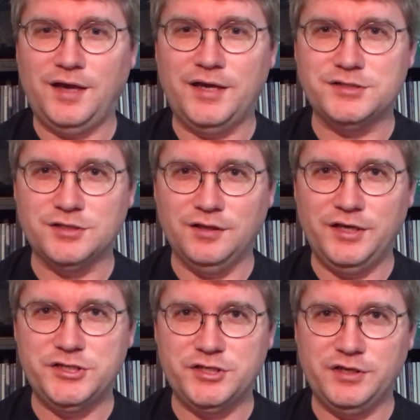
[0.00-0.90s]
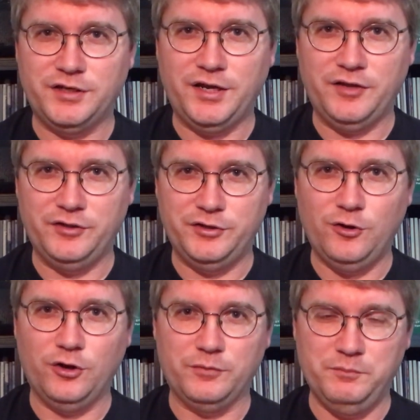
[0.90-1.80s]
isolation and kind of the
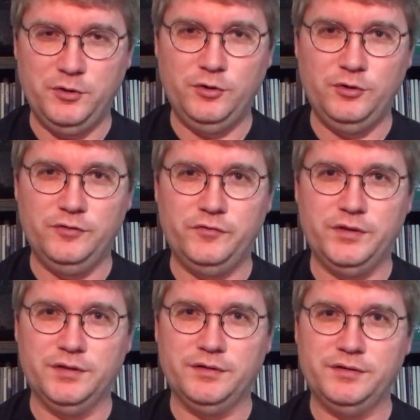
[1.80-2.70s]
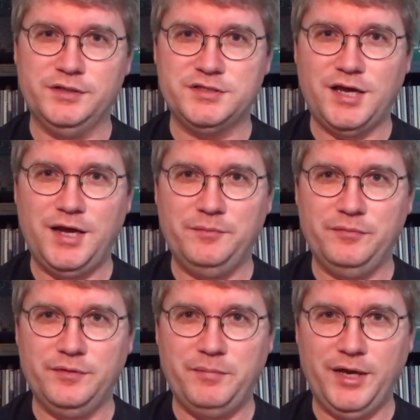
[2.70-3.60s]
dark mood of the time
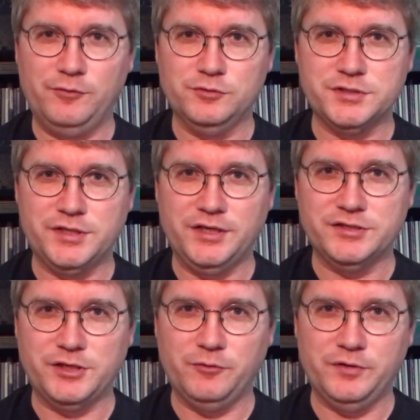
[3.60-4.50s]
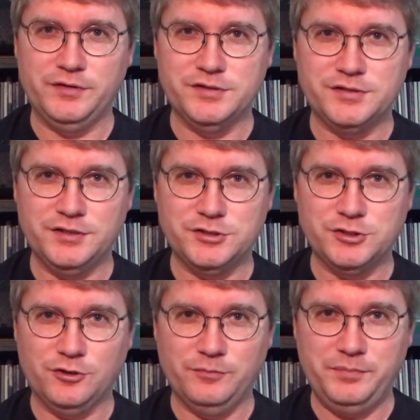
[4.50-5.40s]
the band was in, as they were in this
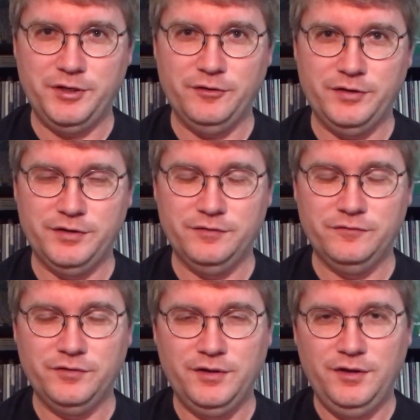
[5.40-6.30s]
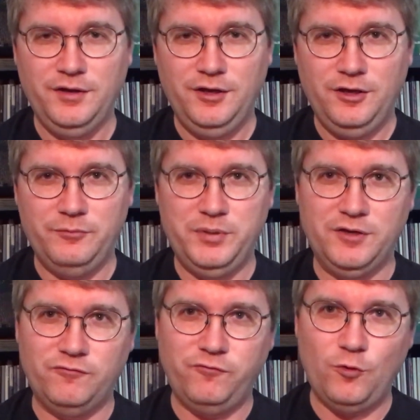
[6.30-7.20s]
uncertain period of
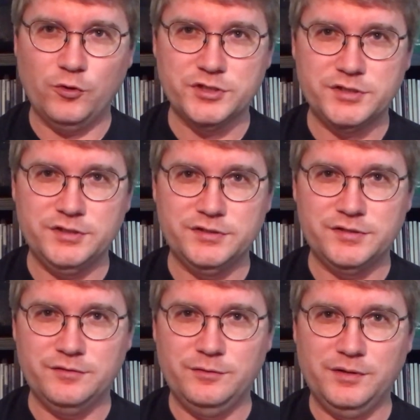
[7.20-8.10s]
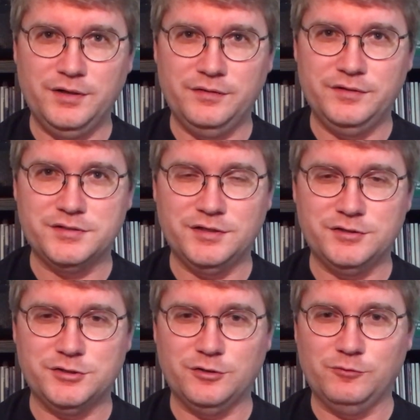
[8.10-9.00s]
being forced into this
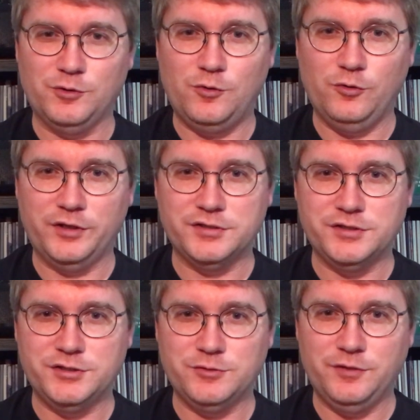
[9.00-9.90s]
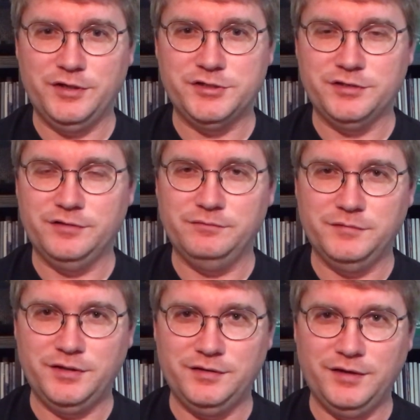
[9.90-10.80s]
uncertain recording situation
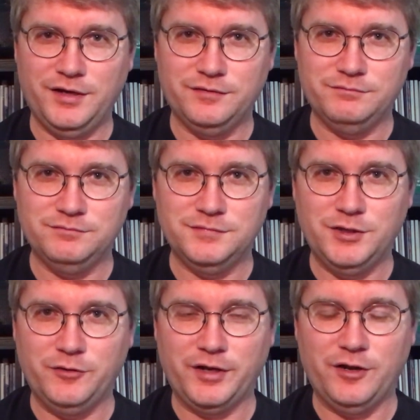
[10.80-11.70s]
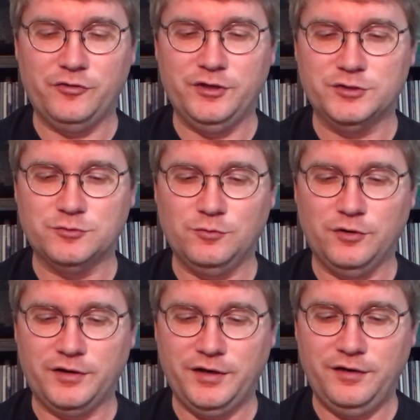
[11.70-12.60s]
and not knowing how things would
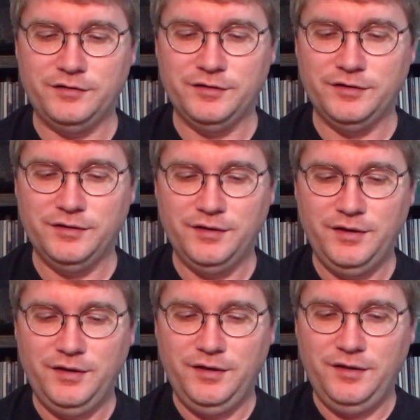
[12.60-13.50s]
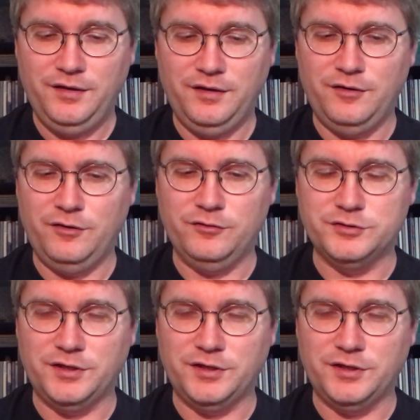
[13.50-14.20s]
work out. I always